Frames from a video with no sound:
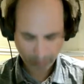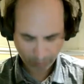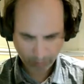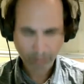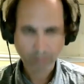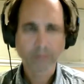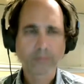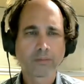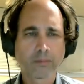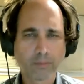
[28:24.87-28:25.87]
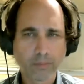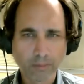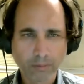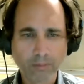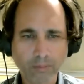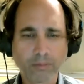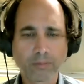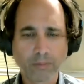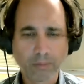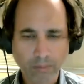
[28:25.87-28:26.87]
This is what the system is doing.
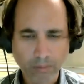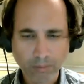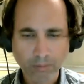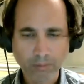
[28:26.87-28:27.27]
And this is